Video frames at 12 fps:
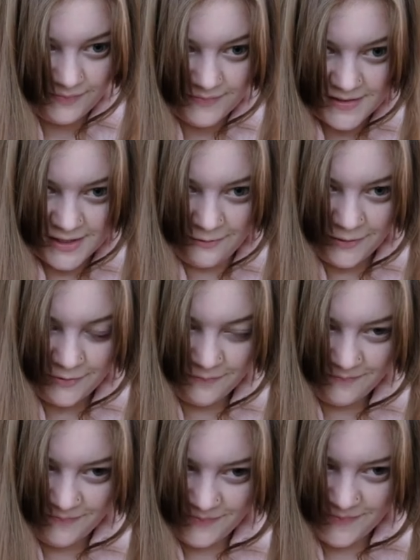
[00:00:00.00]
Some of
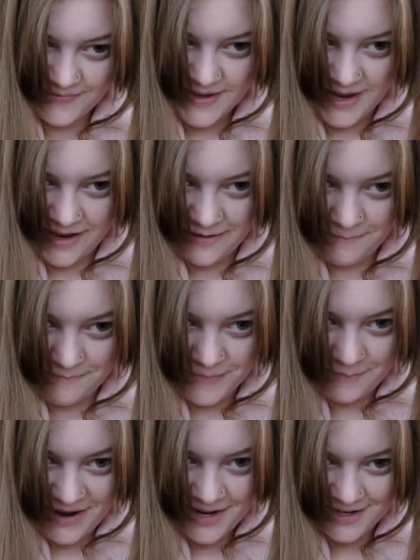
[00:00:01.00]
the
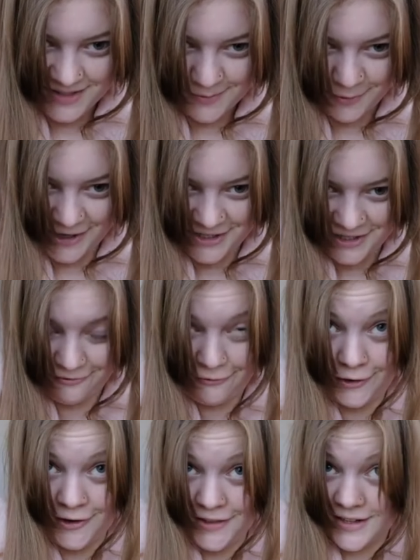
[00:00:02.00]
main inspiration
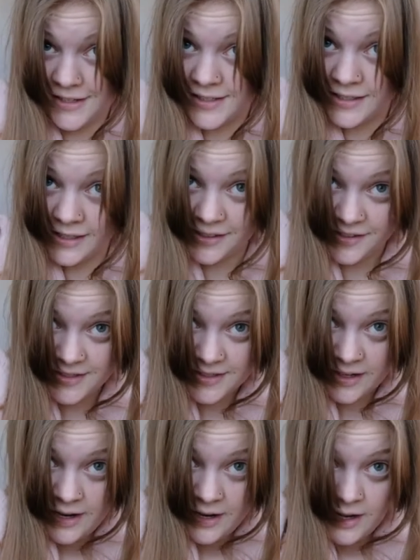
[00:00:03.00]
for all this is